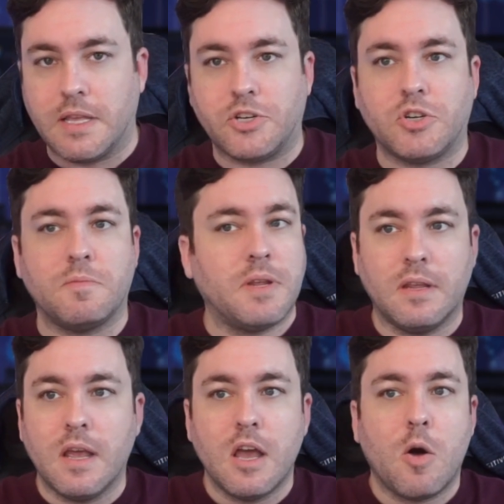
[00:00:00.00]
They should
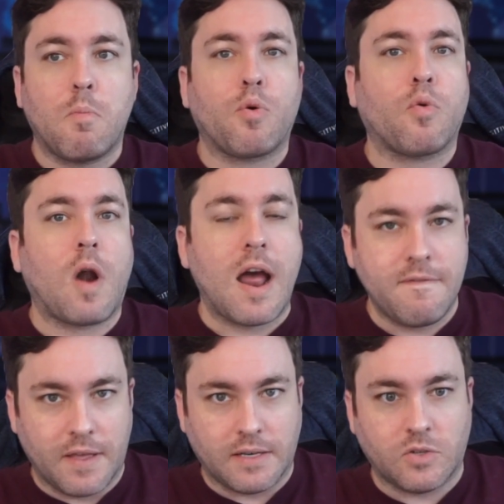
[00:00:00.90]
be
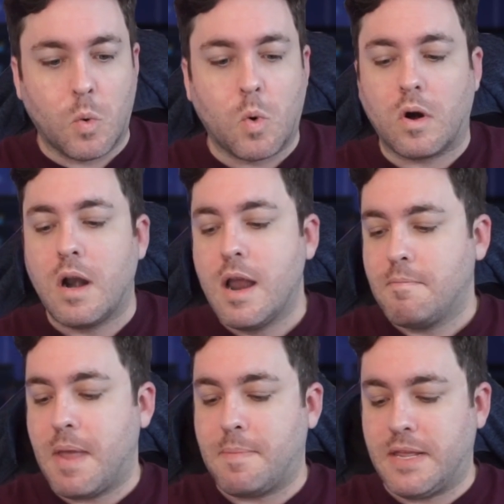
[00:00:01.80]
private, or
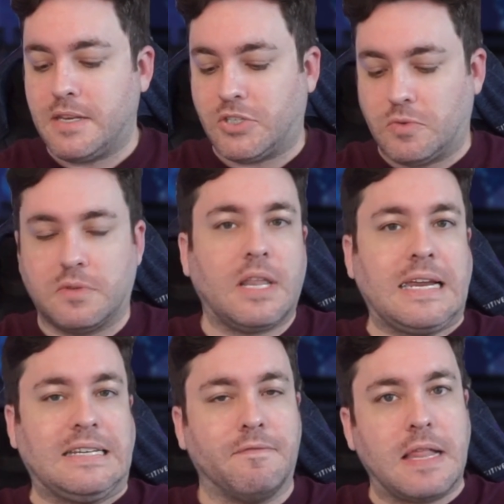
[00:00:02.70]
maybe certain
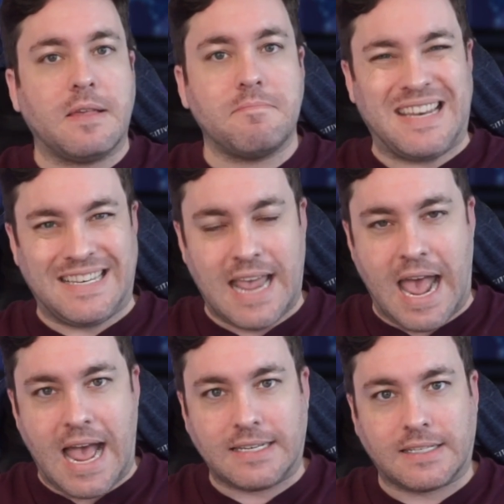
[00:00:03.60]
like development
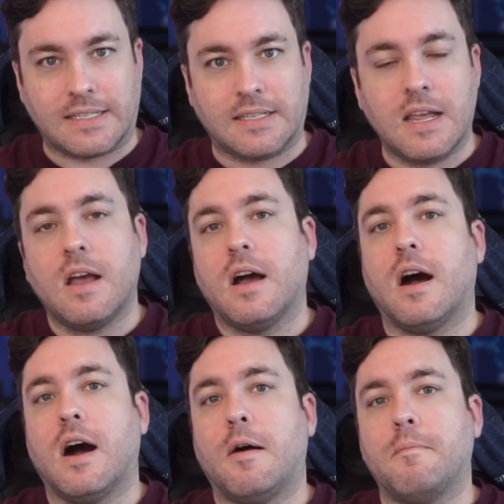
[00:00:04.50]
tasks
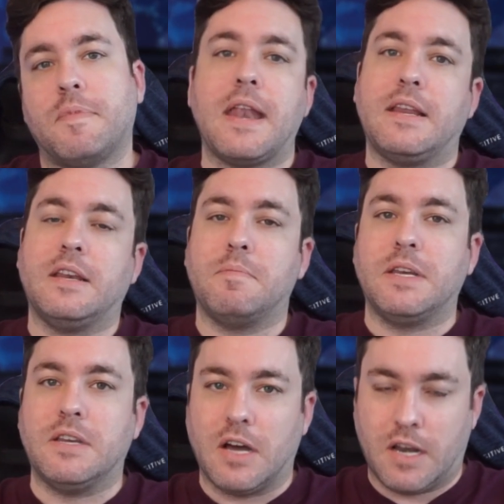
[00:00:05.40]
that need to be
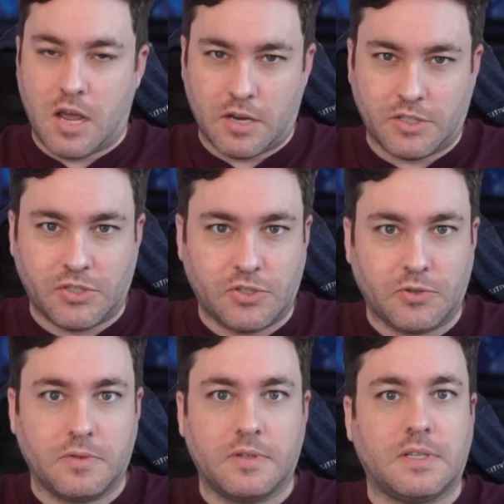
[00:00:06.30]
done on
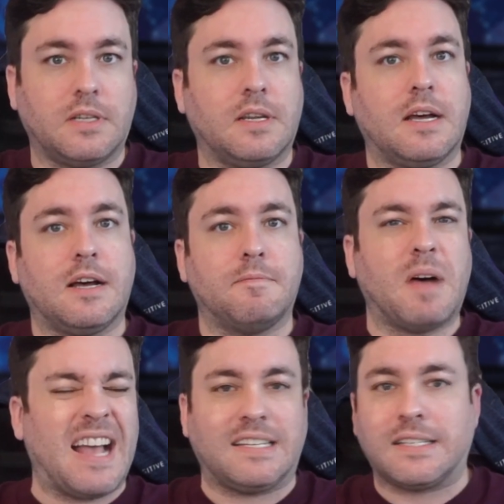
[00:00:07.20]
certain
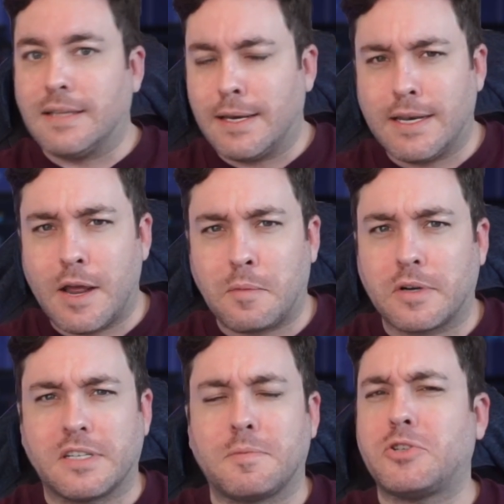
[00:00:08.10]
isolated
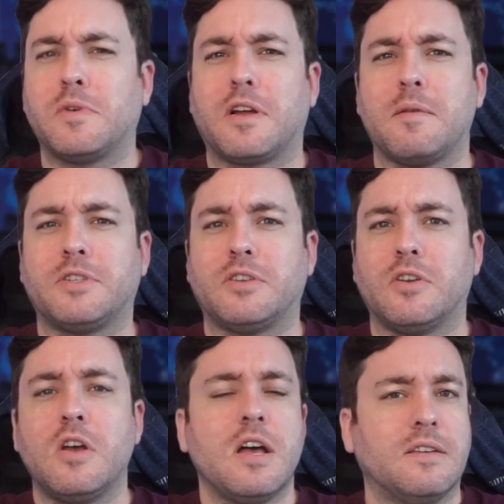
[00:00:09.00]
networks, especially when it comes
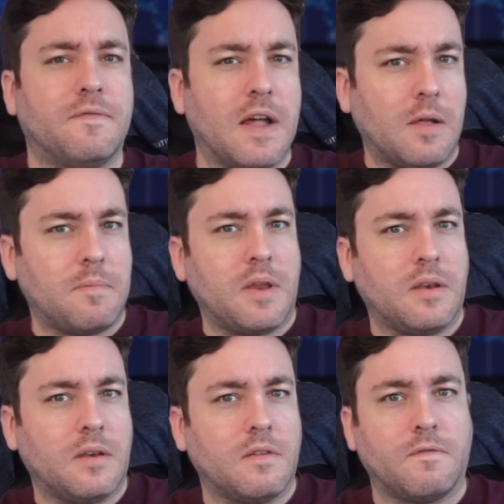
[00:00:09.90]
to
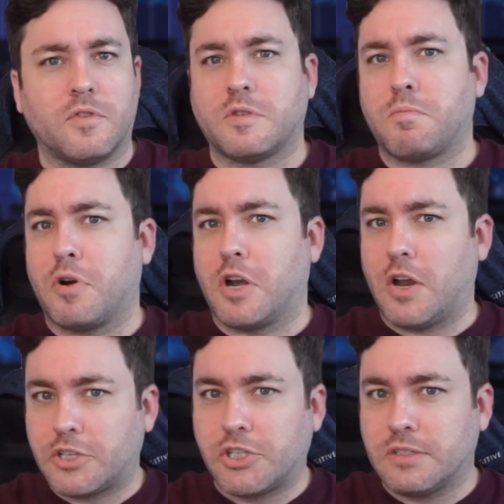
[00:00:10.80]
development versus
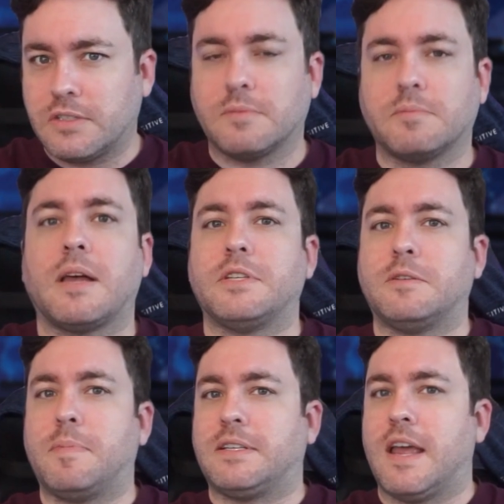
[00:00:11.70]
production. Sometimes it's
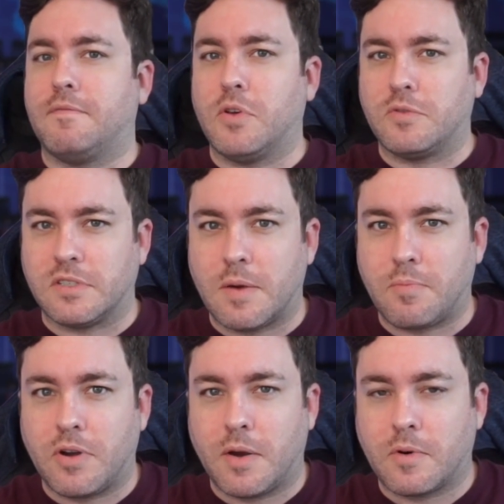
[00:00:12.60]
best to have those in
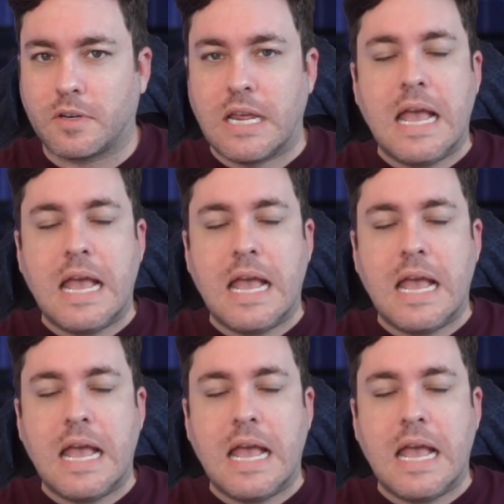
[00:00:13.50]
separate networks.